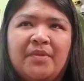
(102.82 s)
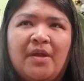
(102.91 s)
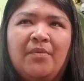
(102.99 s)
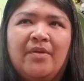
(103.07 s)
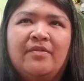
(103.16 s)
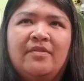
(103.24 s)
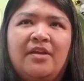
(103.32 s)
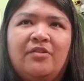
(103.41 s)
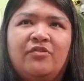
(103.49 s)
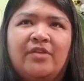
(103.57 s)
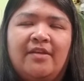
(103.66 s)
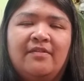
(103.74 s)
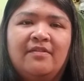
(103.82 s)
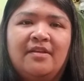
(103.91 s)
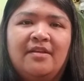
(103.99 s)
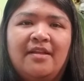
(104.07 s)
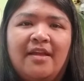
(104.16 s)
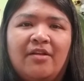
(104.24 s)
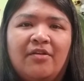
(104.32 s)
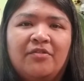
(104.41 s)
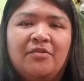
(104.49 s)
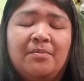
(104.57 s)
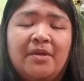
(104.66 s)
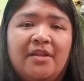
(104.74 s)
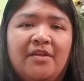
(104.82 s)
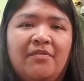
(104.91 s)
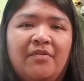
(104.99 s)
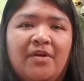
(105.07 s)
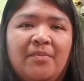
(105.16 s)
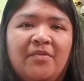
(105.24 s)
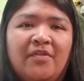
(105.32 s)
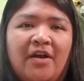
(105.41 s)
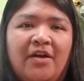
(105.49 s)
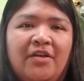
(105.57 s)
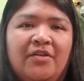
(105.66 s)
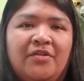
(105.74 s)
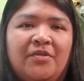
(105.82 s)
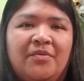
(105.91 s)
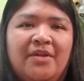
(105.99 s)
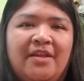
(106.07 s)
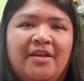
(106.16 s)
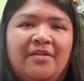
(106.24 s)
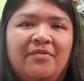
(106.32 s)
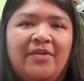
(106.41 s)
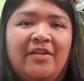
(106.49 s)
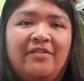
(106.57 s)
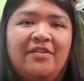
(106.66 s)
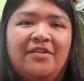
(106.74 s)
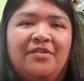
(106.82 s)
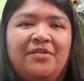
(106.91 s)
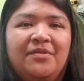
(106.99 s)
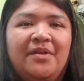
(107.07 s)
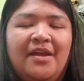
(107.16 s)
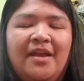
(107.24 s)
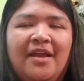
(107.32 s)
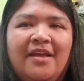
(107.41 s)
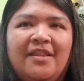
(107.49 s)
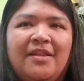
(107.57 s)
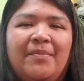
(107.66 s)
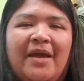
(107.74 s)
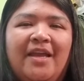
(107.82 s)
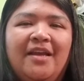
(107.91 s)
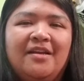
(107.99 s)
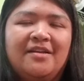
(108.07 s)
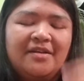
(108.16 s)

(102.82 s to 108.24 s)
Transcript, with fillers: I want to say Jason and also Billy from Saw, you know, the one that rides the little, the bike.